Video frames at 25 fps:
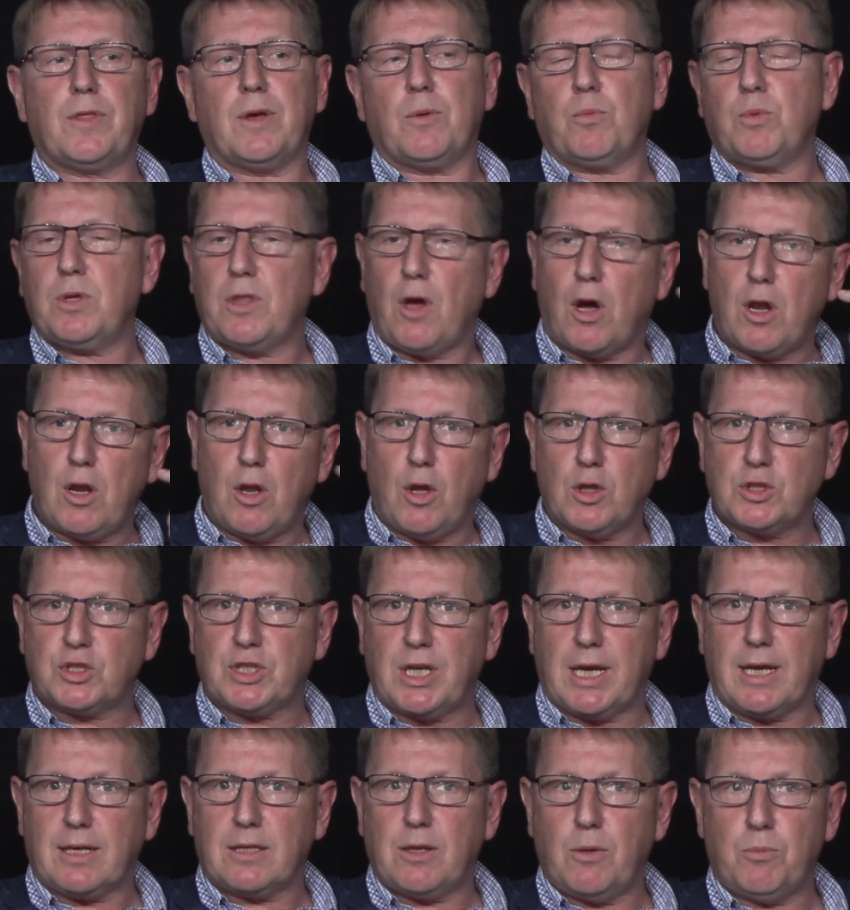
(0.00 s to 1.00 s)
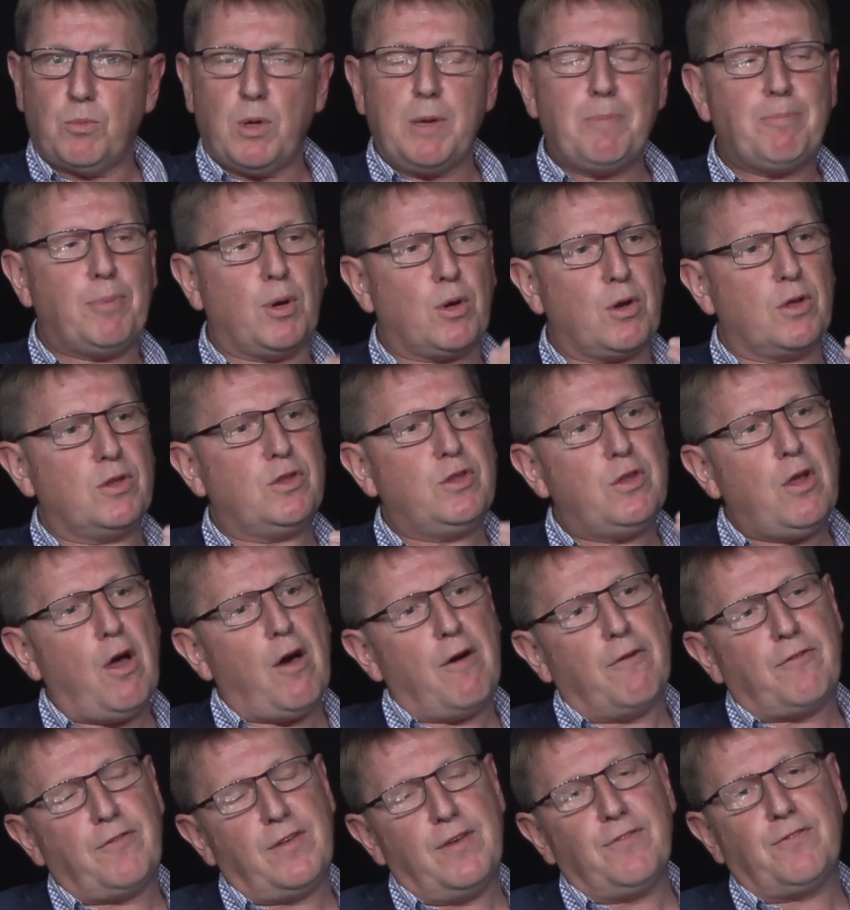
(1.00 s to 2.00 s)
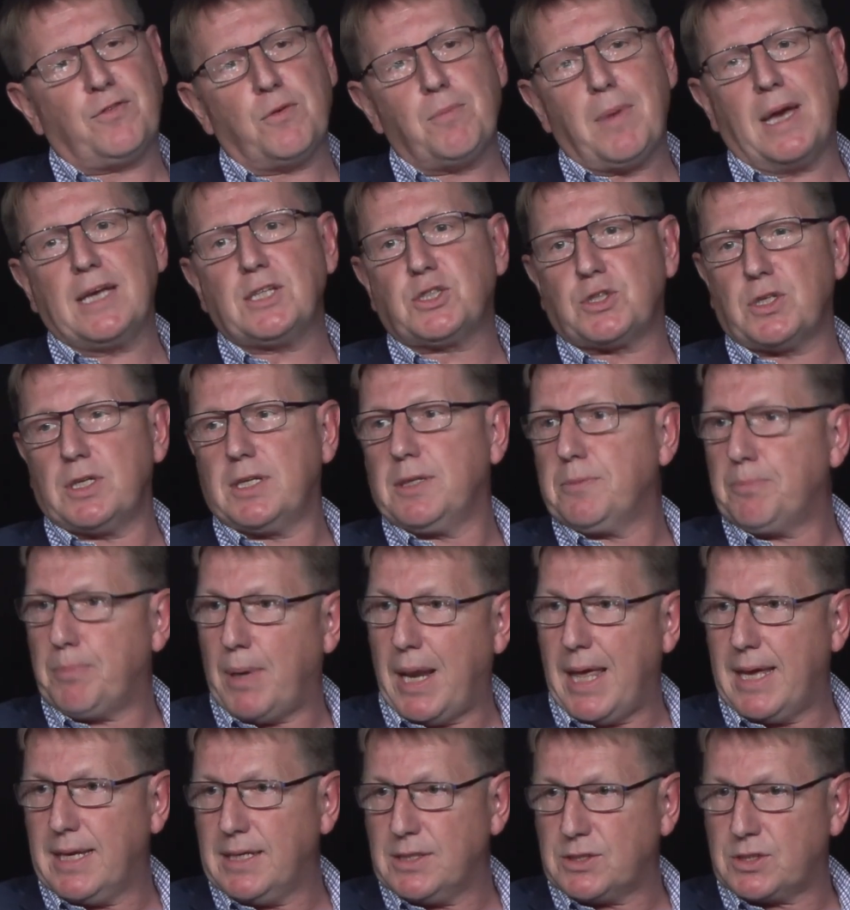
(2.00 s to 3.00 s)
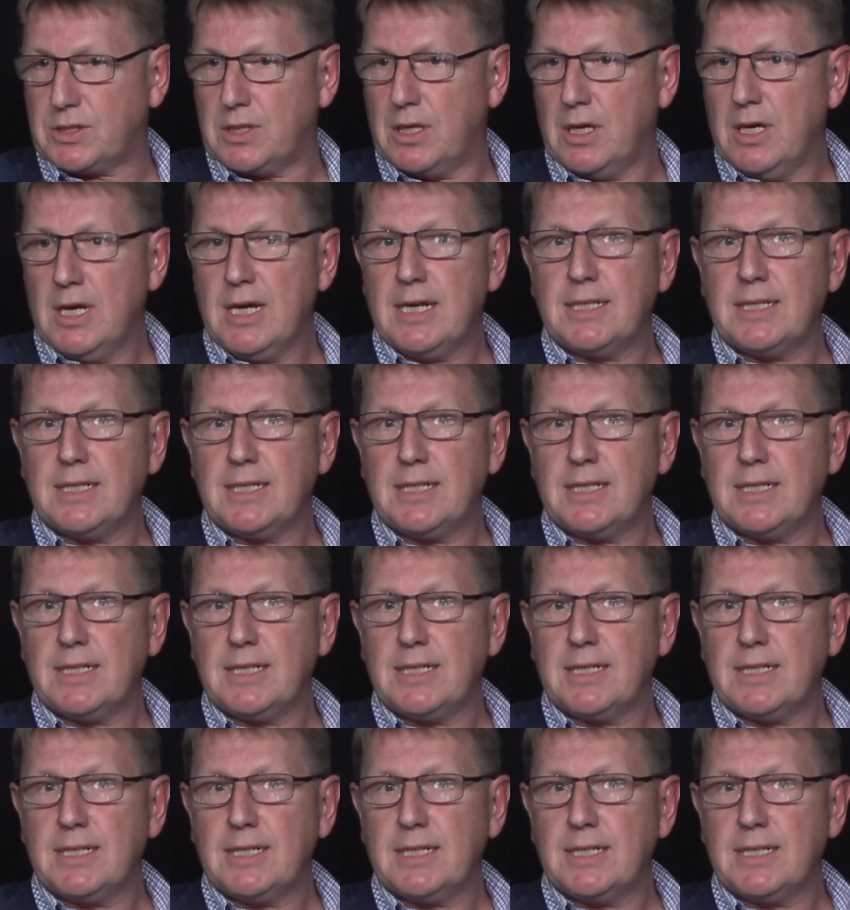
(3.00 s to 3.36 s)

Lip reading: that with our logic that we put enough information in place